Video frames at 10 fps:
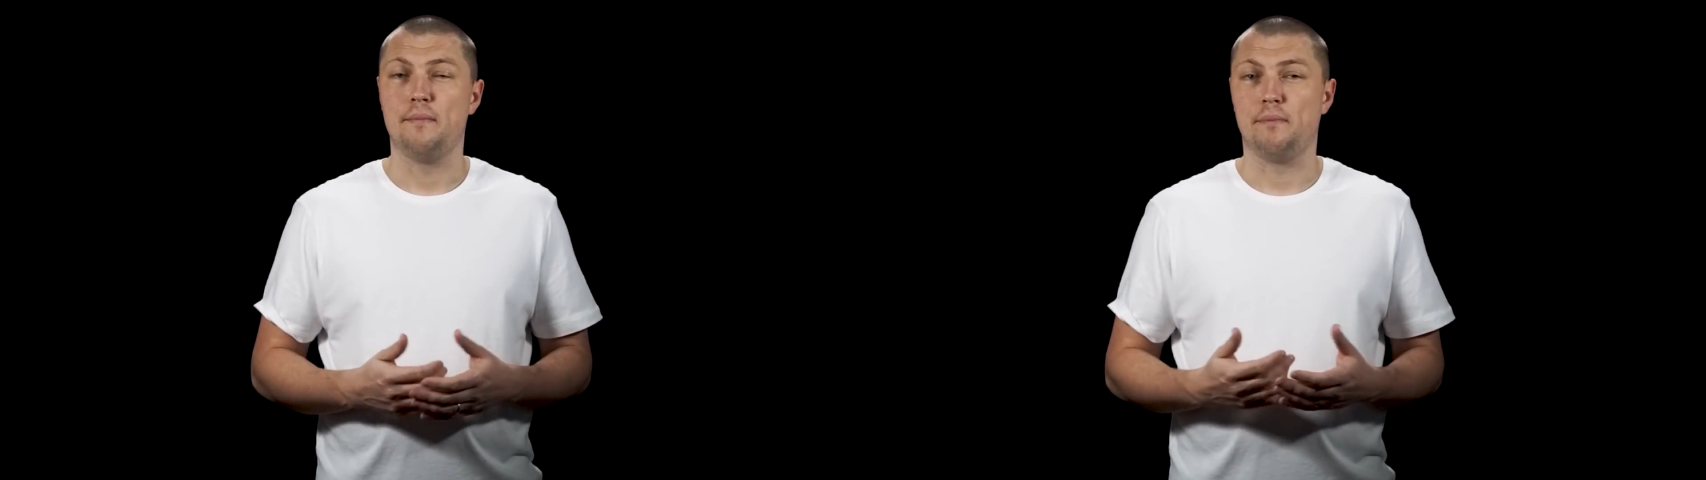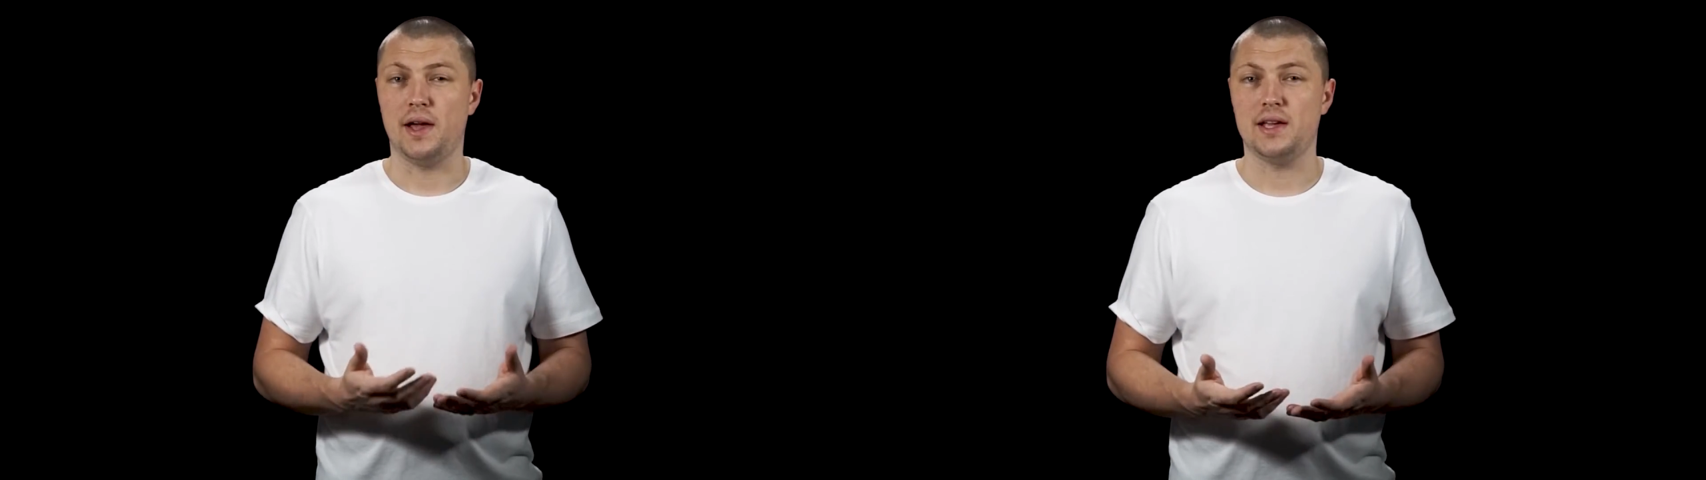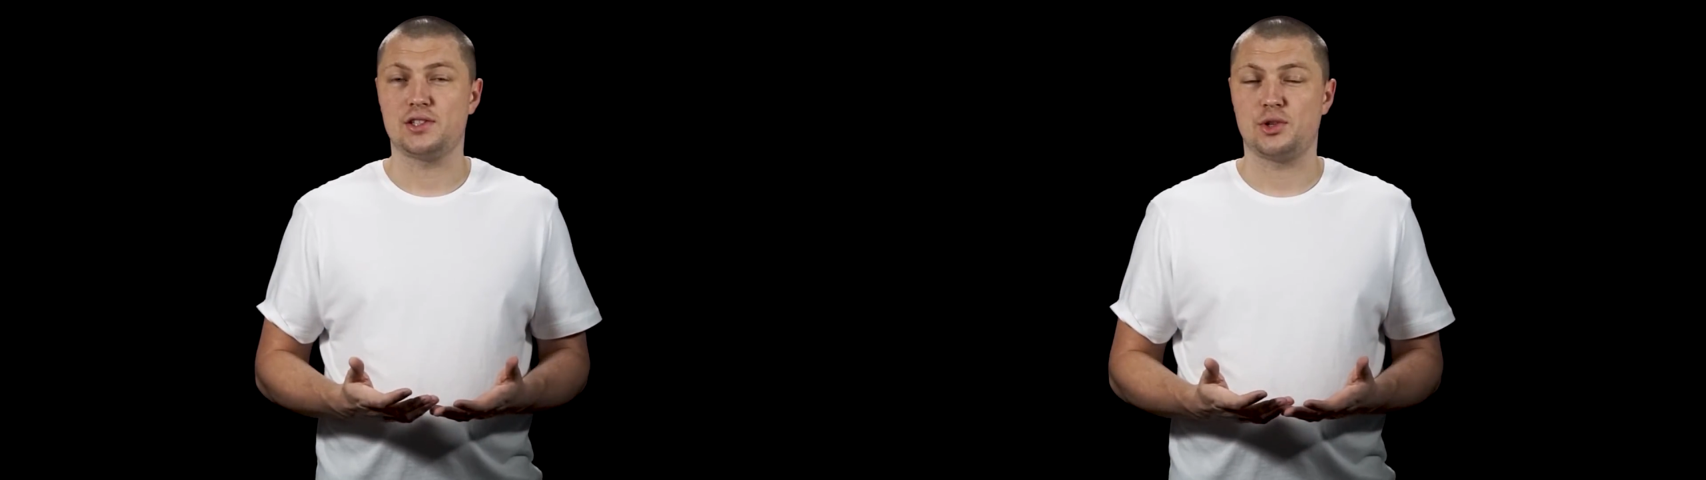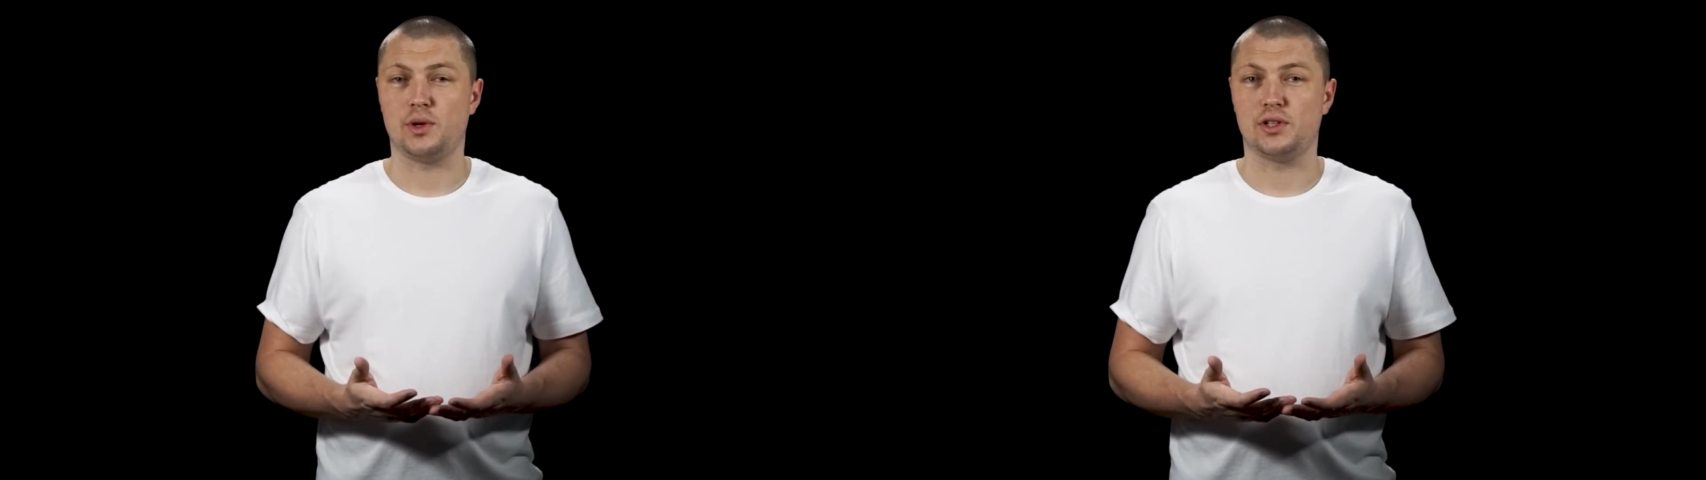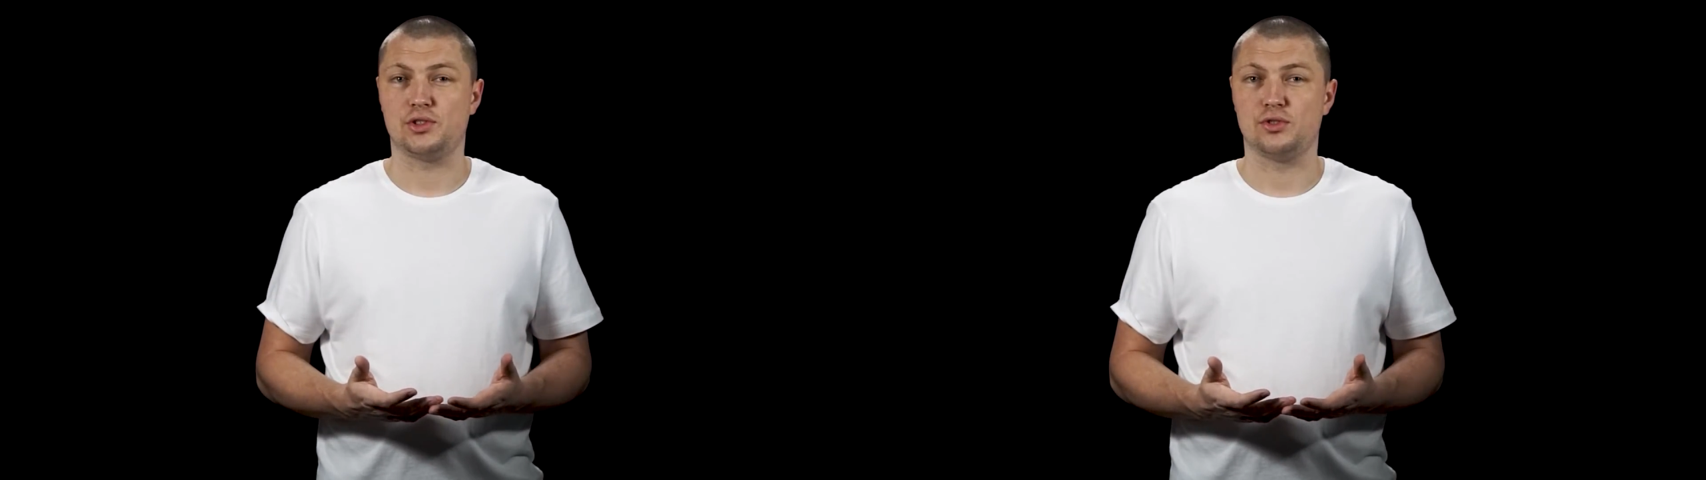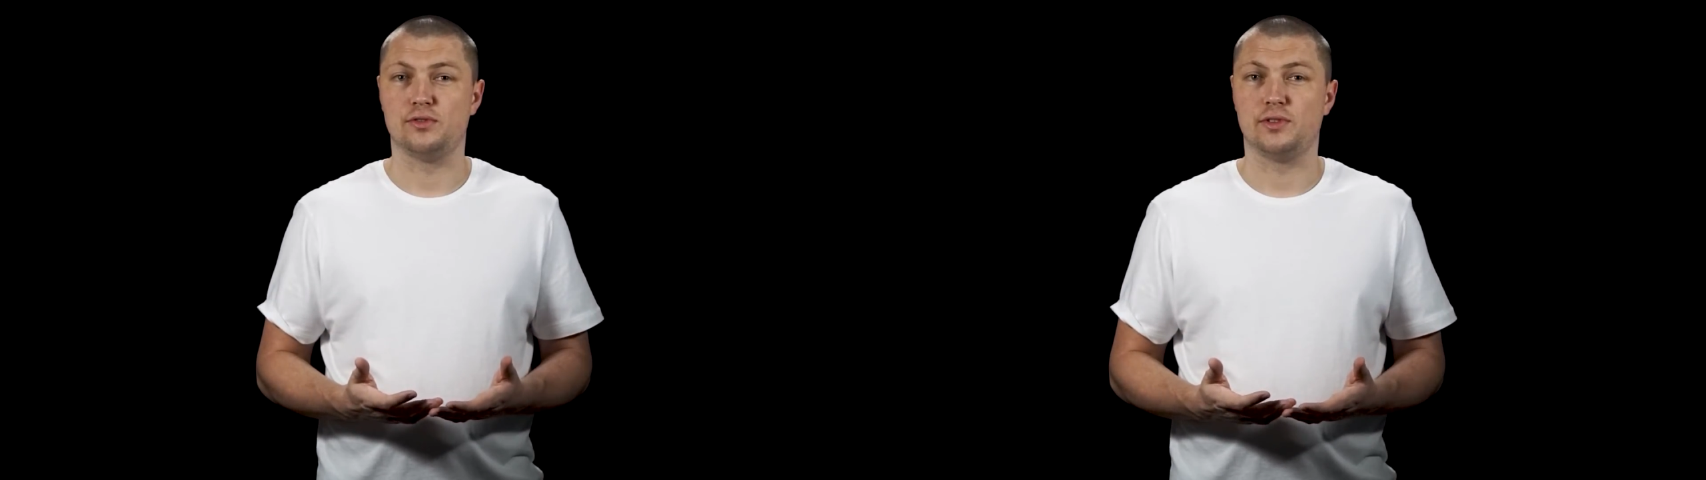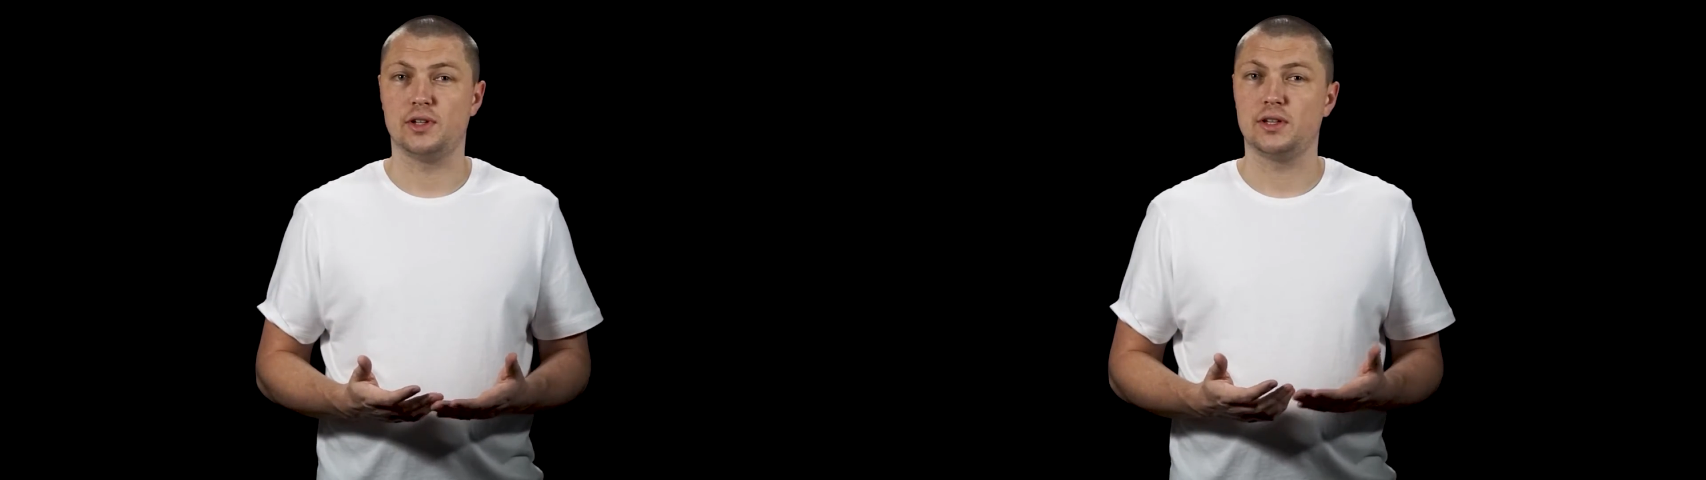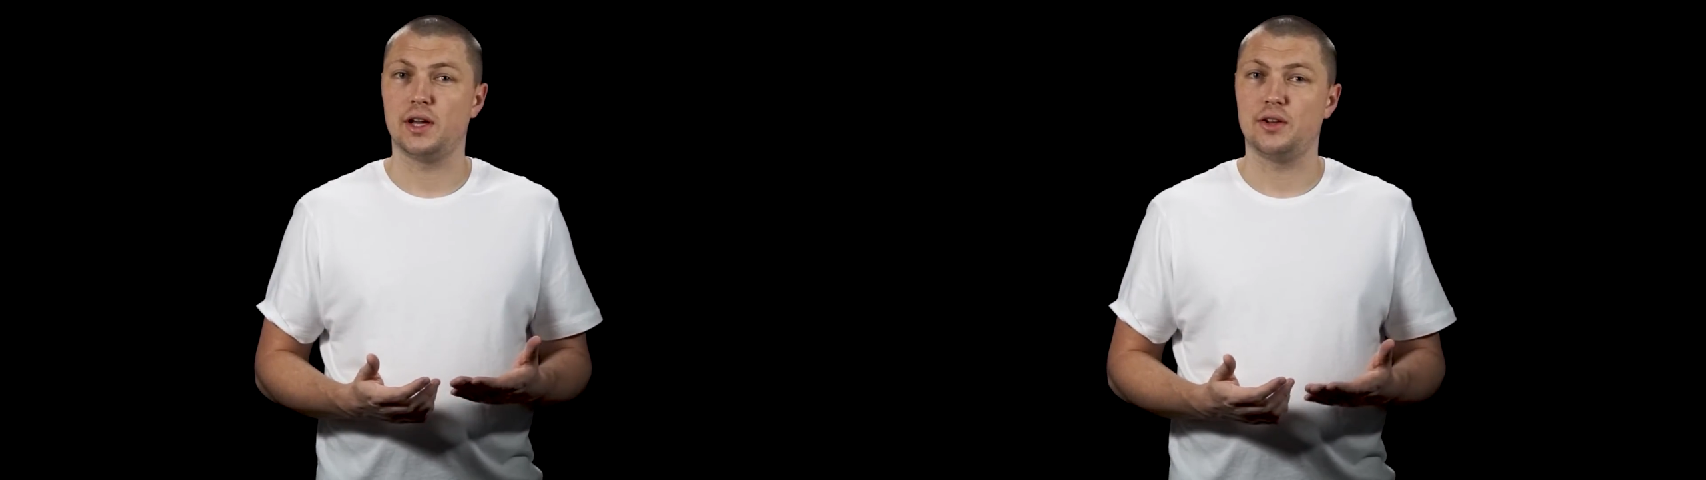MySQL
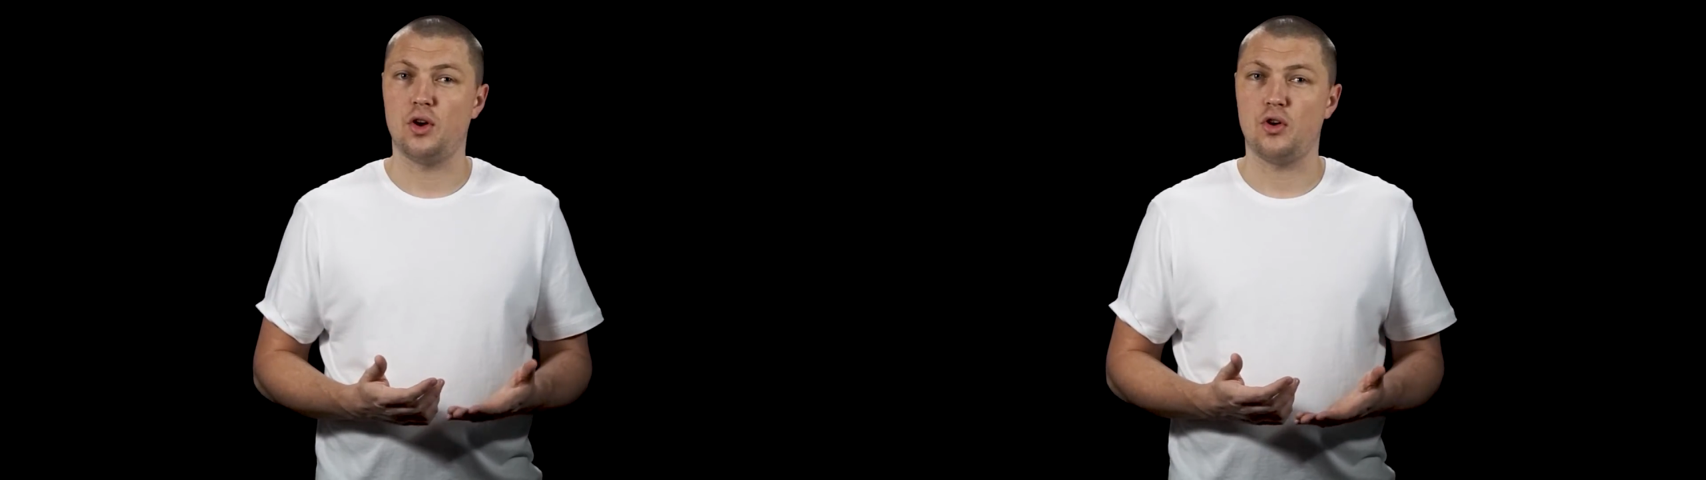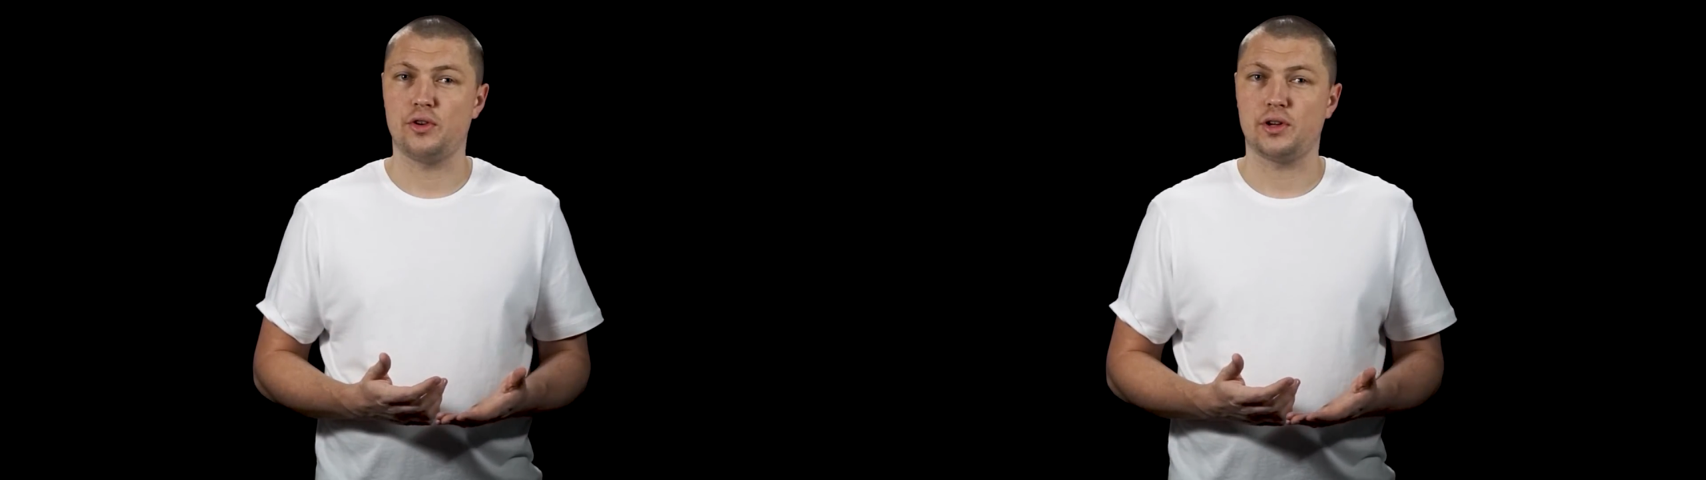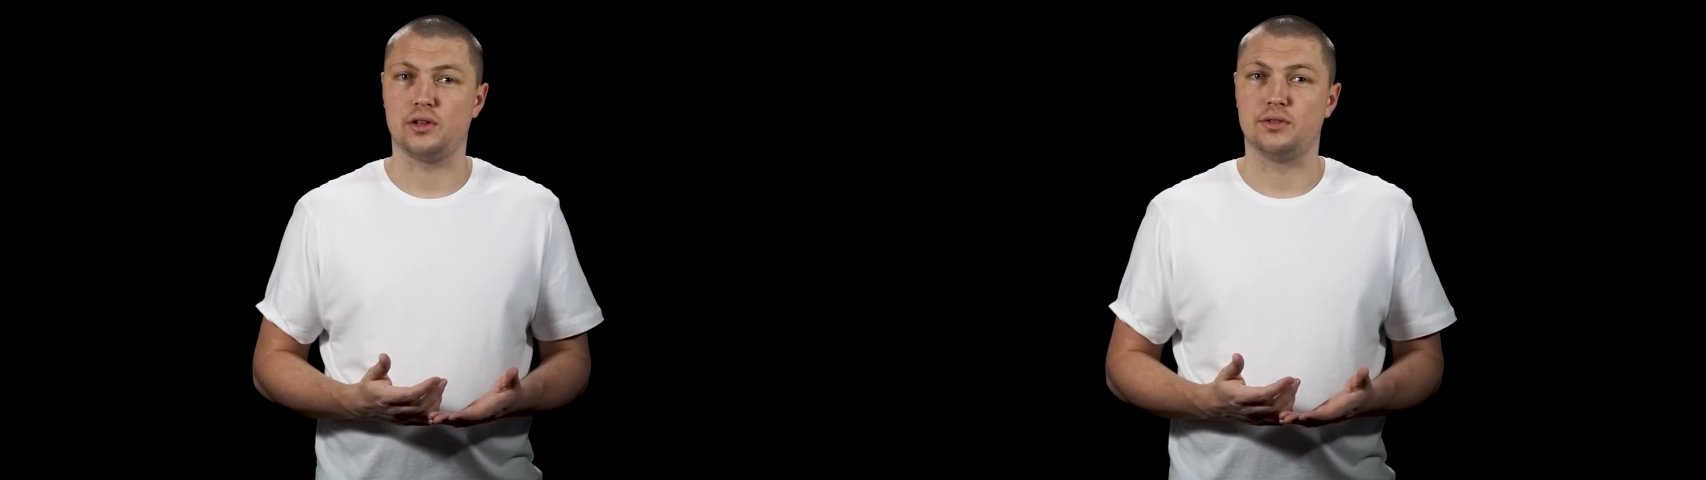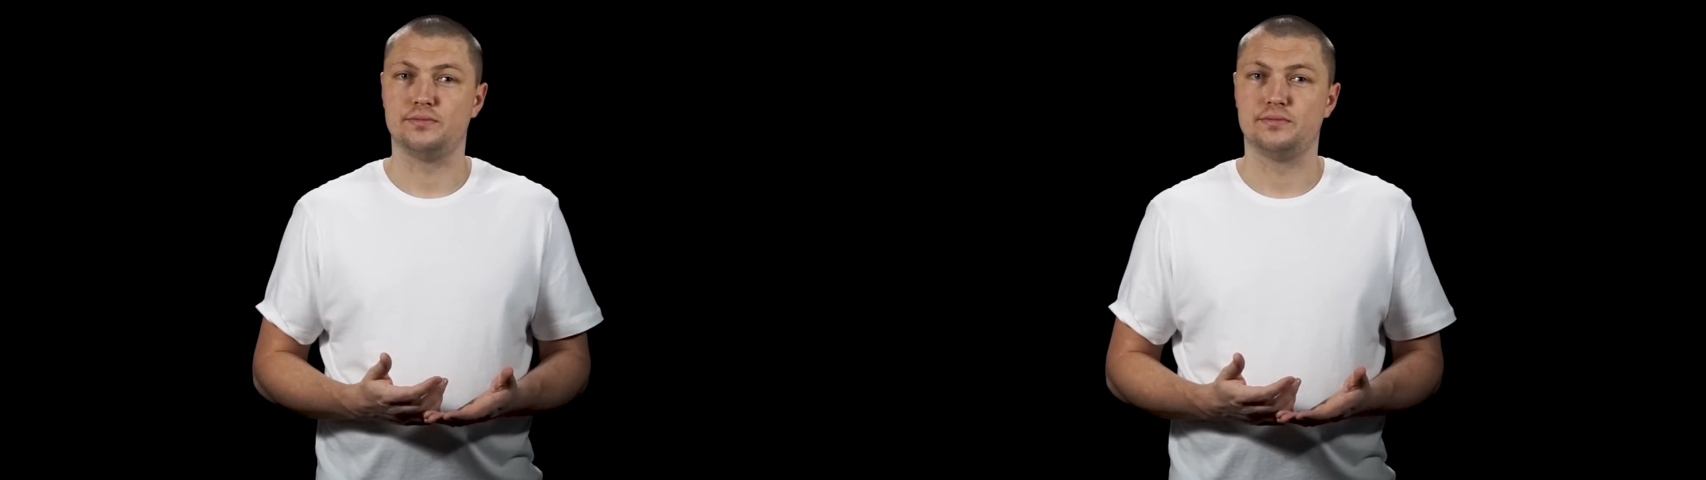Server, and Oracle.